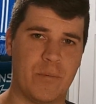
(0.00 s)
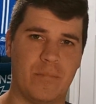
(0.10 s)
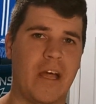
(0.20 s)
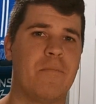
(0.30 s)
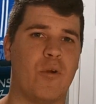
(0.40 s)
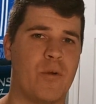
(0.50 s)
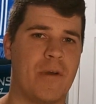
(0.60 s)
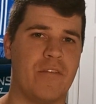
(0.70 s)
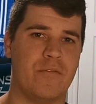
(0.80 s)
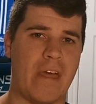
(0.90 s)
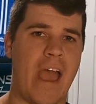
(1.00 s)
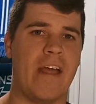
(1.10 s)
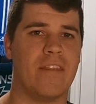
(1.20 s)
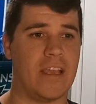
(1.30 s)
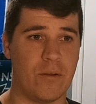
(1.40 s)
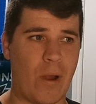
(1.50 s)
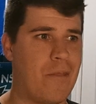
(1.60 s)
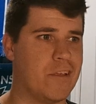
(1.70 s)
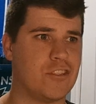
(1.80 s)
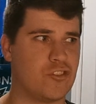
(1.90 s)
playing Pokemon through that and thinking, wow,
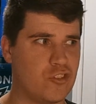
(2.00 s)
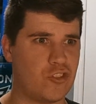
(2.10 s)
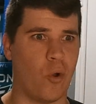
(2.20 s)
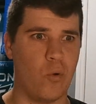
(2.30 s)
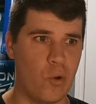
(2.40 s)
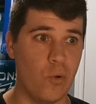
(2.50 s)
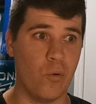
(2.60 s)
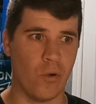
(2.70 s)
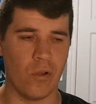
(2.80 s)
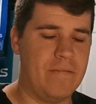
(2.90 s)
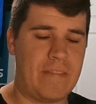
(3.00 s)
this is so cool.